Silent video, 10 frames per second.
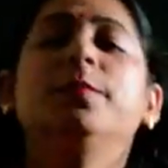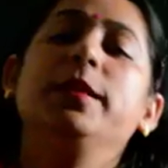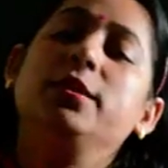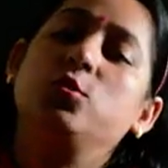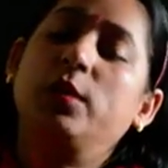
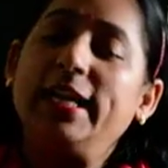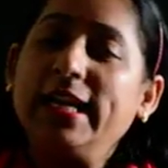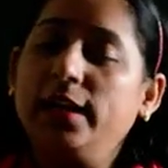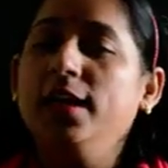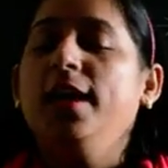Please do
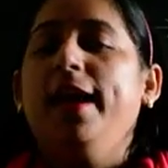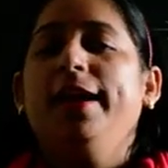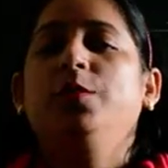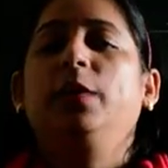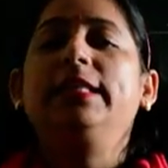click
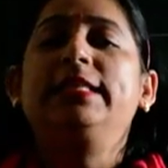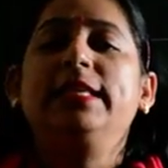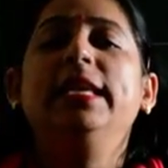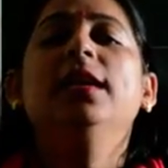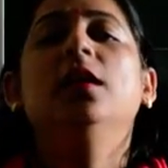and you can
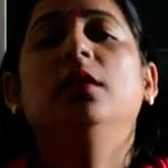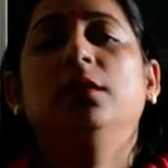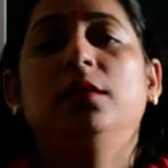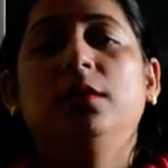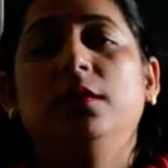see
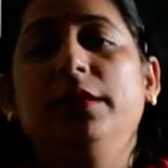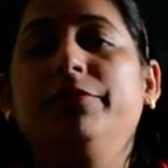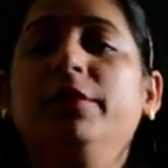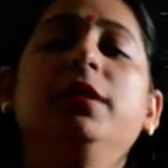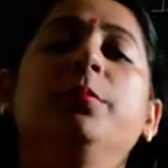the
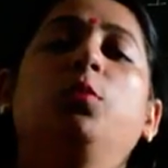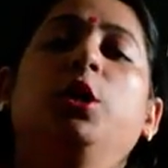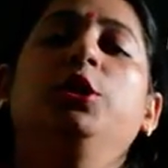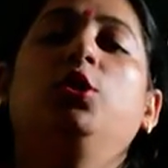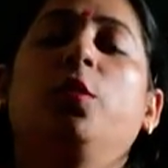different
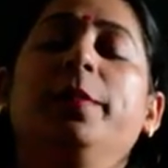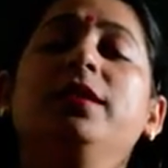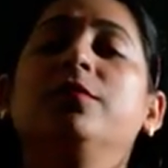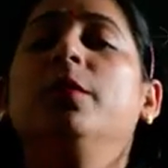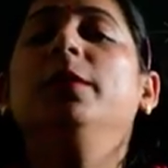important
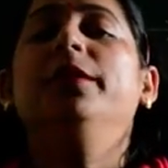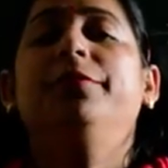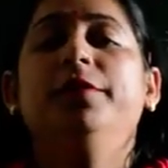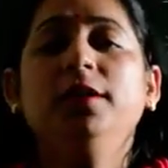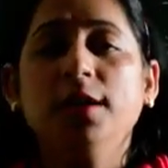topics from the
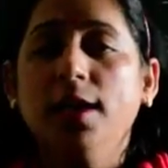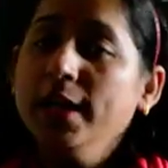different